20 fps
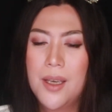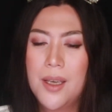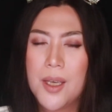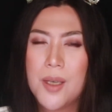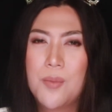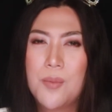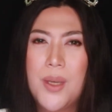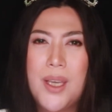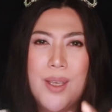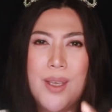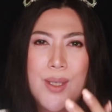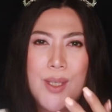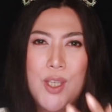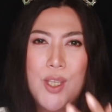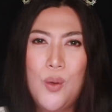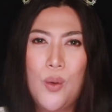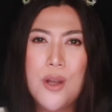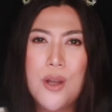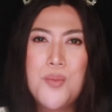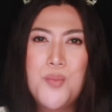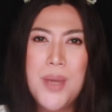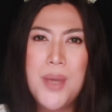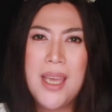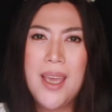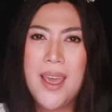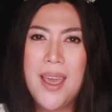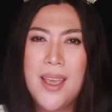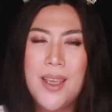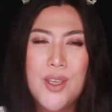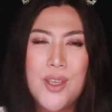because you are
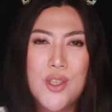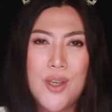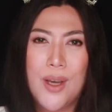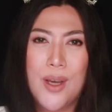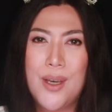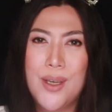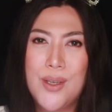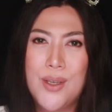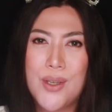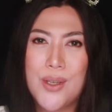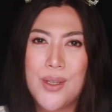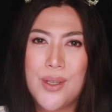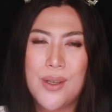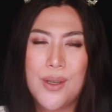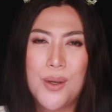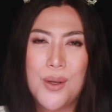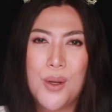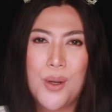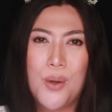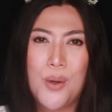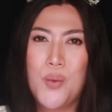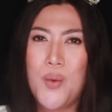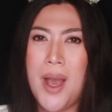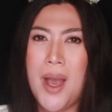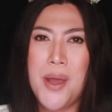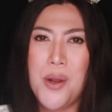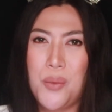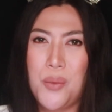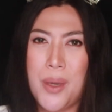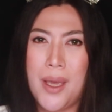being judged
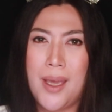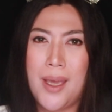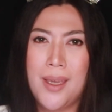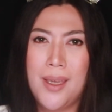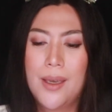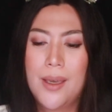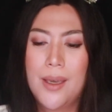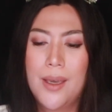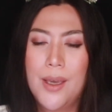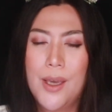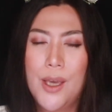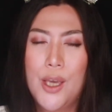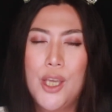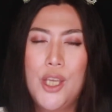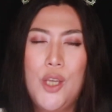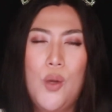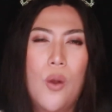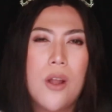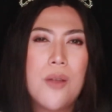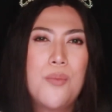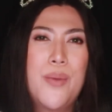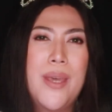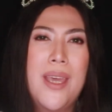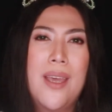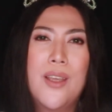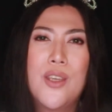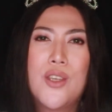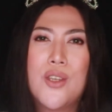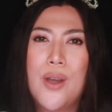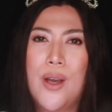right away. You are
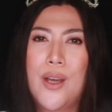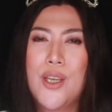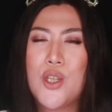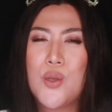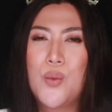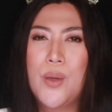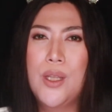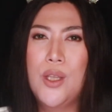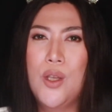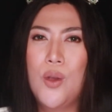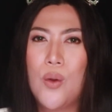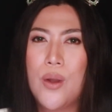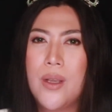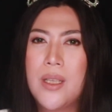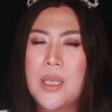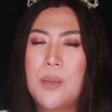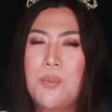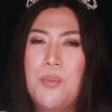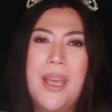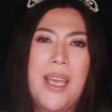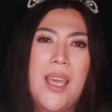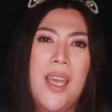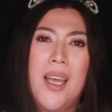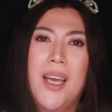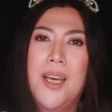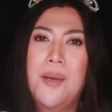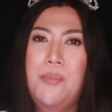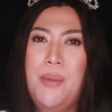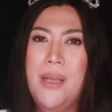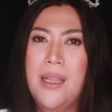being judged with your speaking
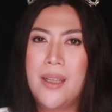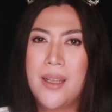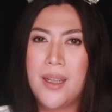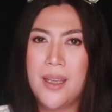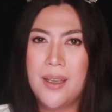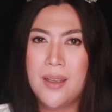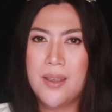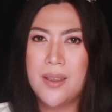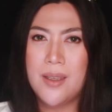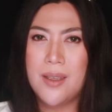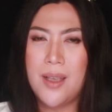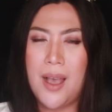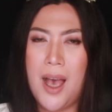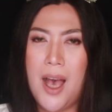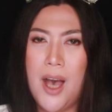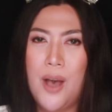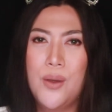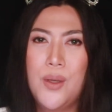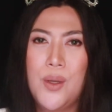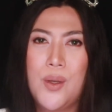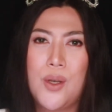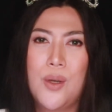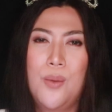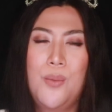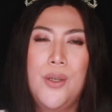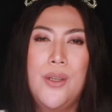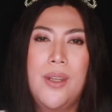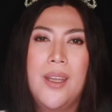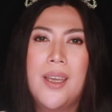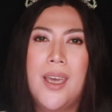abilities, how you
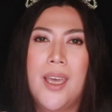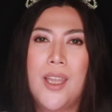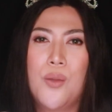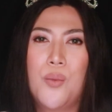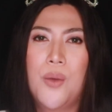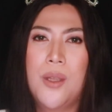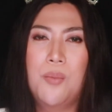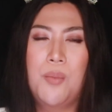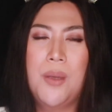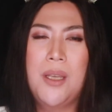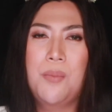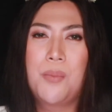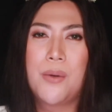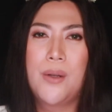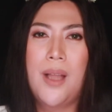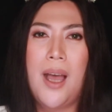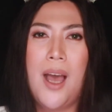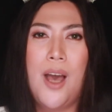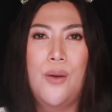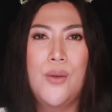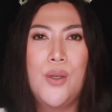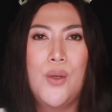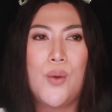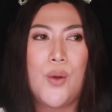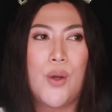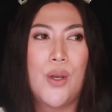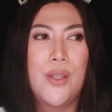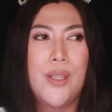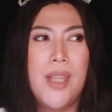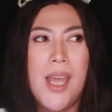communicate with people, how you
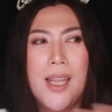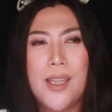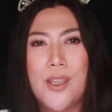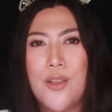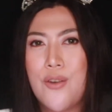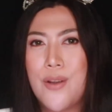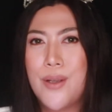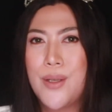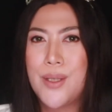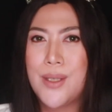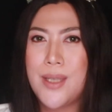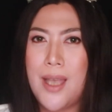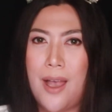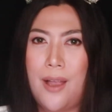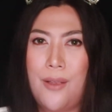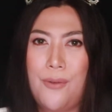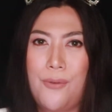connect yourself,